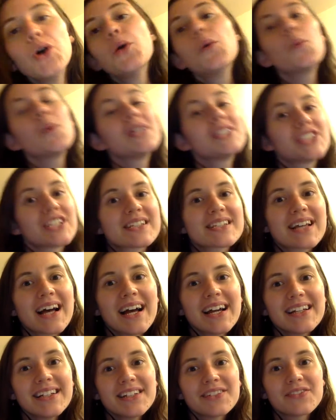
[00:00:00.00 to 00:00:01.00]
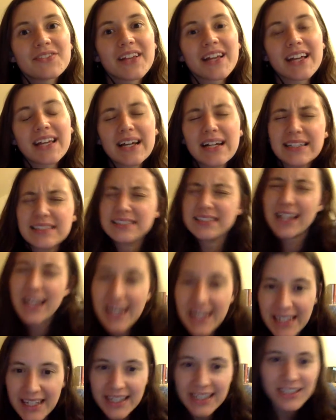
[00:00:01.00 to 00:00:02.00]
which is kind of like a
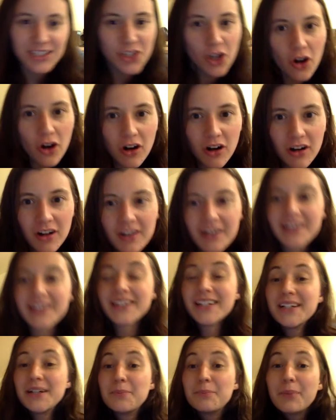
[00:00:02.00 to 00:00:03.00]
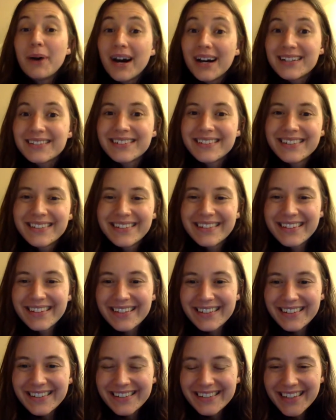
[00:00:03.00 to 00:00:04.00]
tiny guitar, but
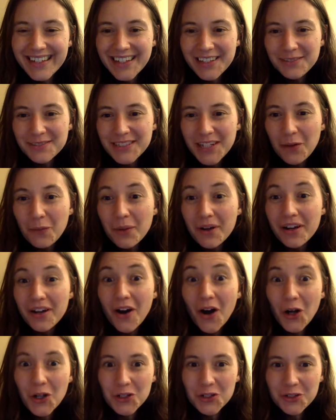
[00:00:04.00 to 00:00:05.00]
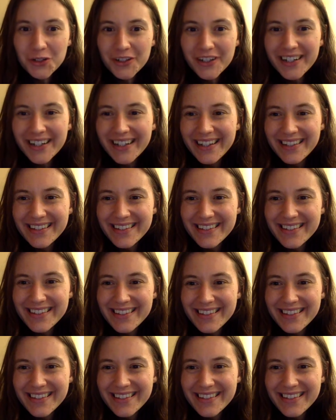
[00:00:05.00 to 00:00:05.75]
can you tell what color it is?